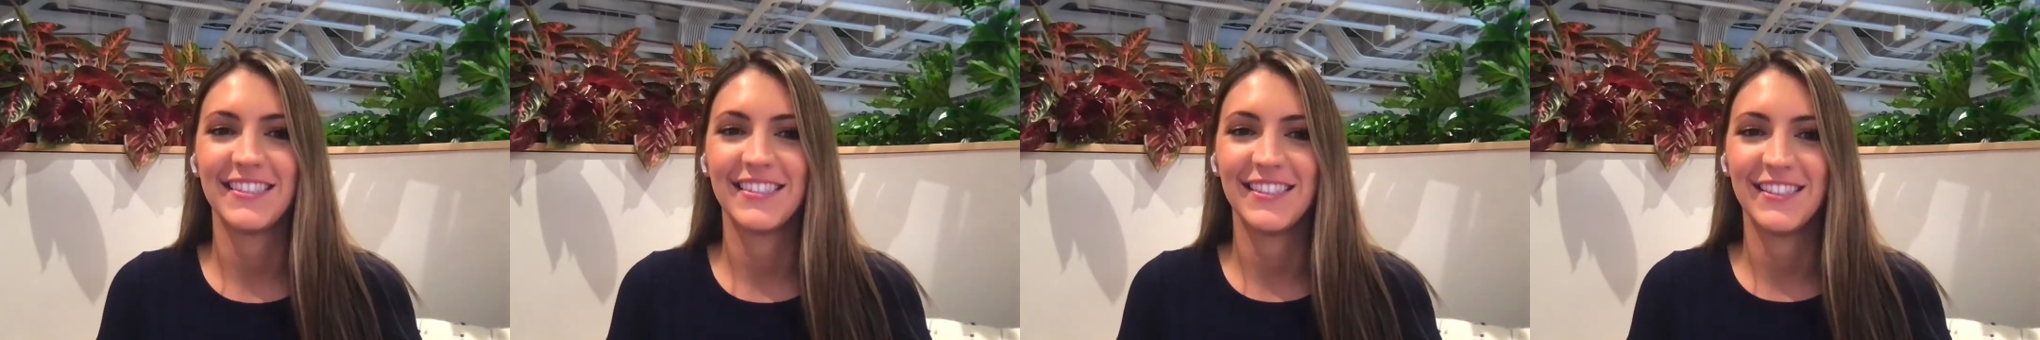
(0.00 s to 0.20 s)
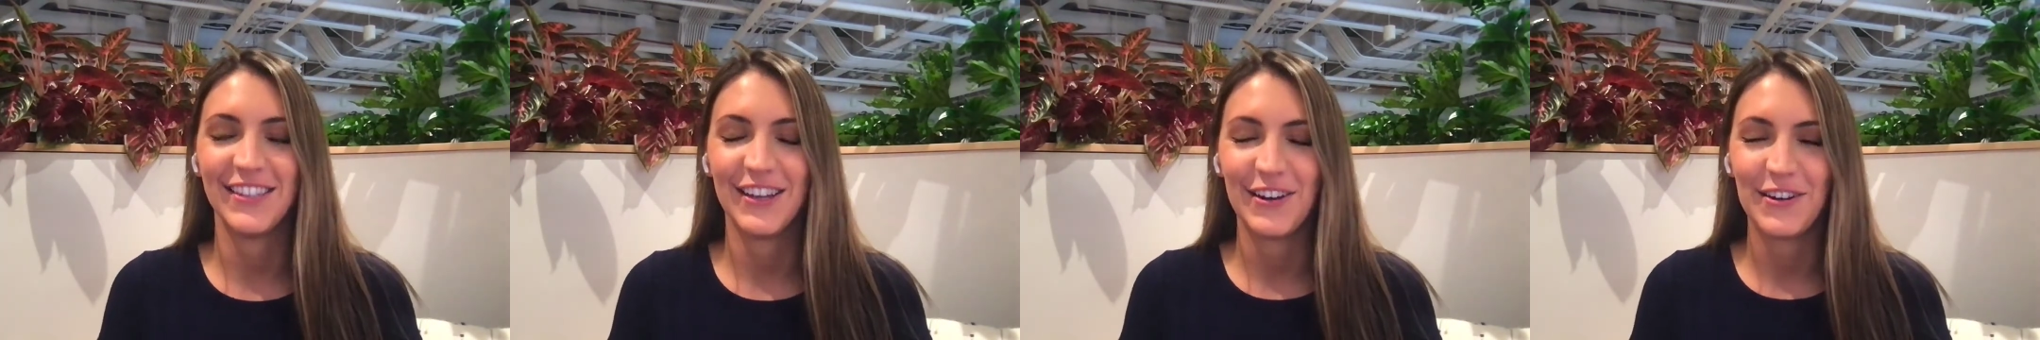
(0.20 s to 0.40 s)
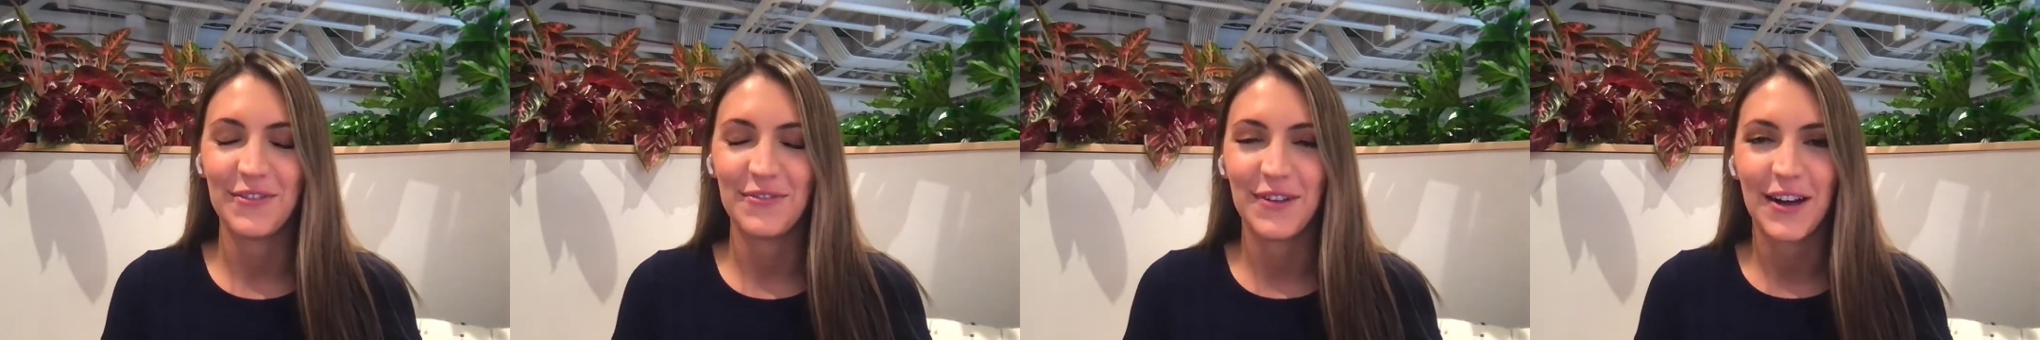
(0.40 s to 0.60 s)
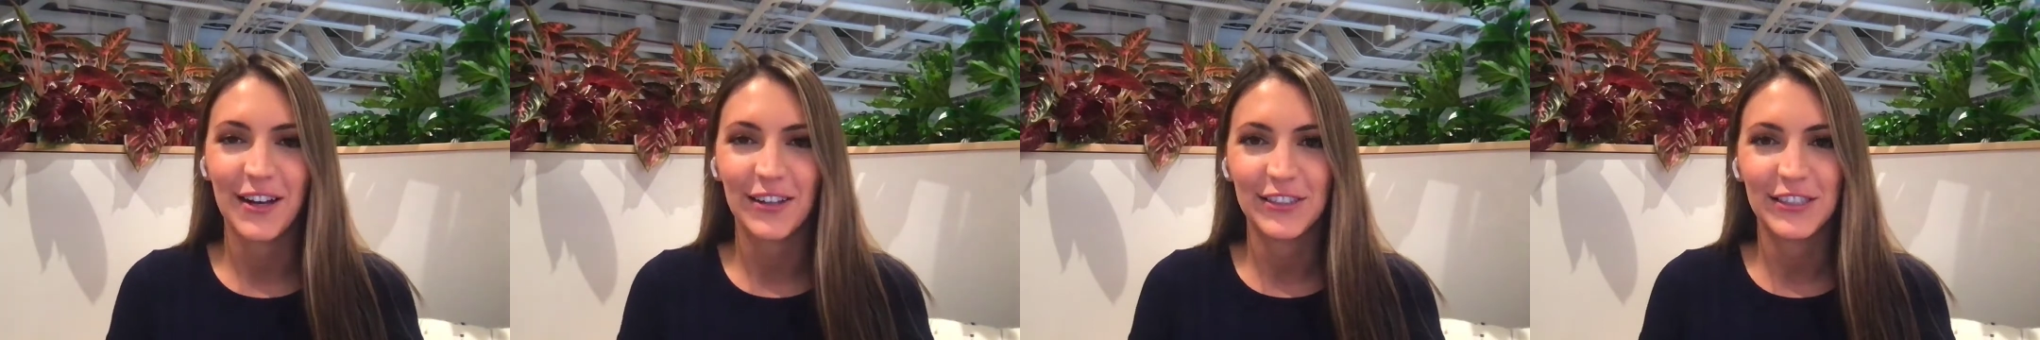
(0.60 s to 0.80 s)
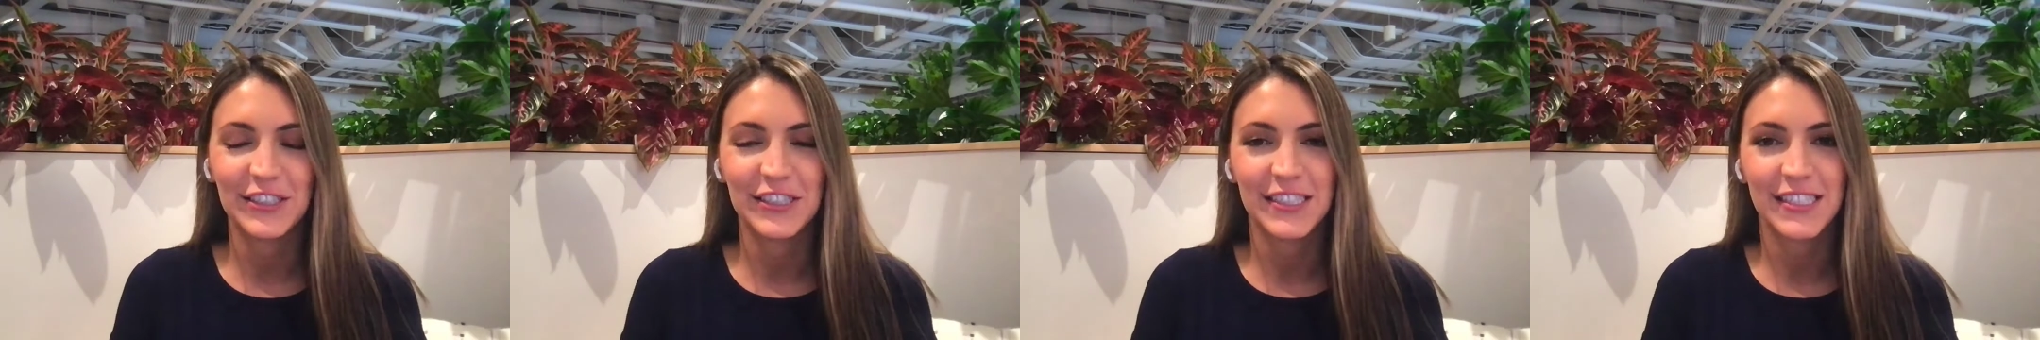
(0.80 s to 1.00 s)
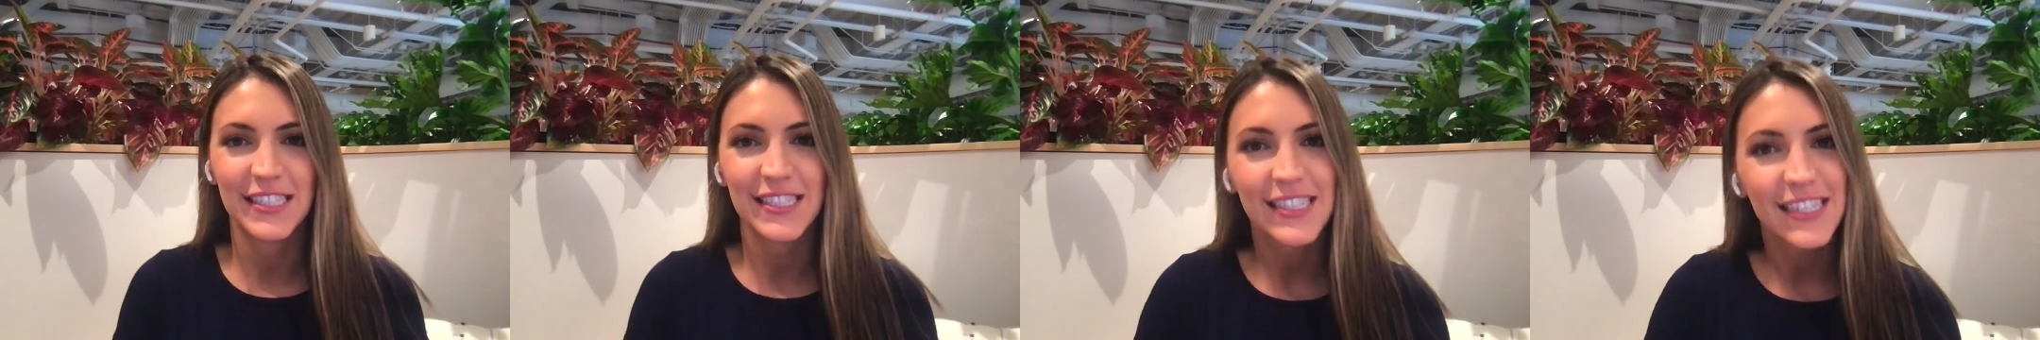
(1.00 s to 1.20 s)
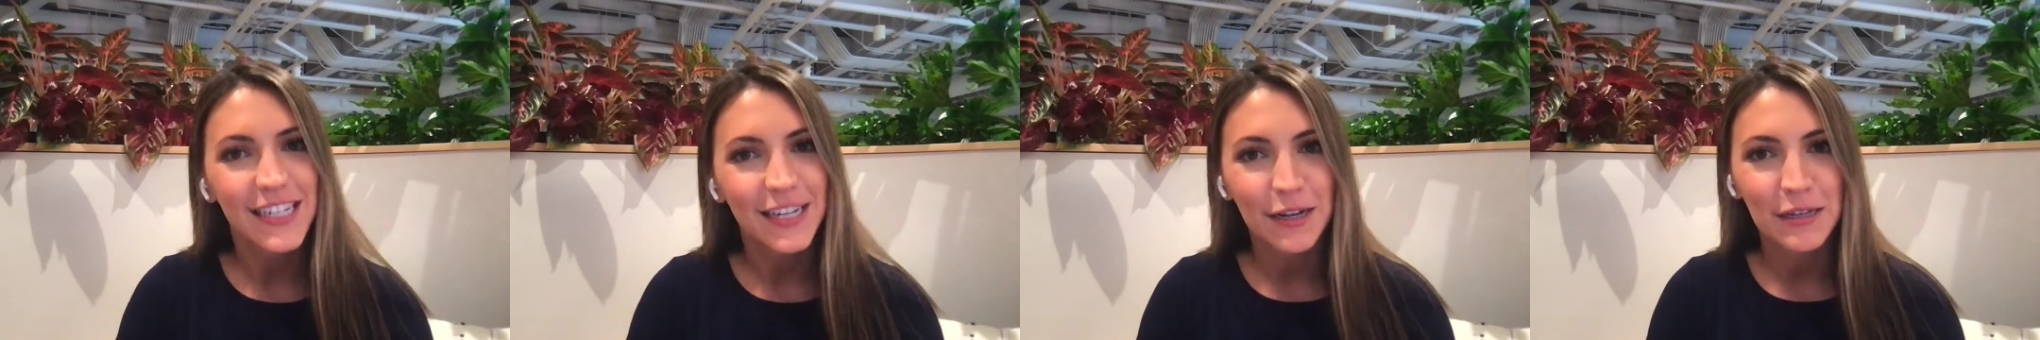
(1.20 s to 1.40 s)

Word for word: So while your existing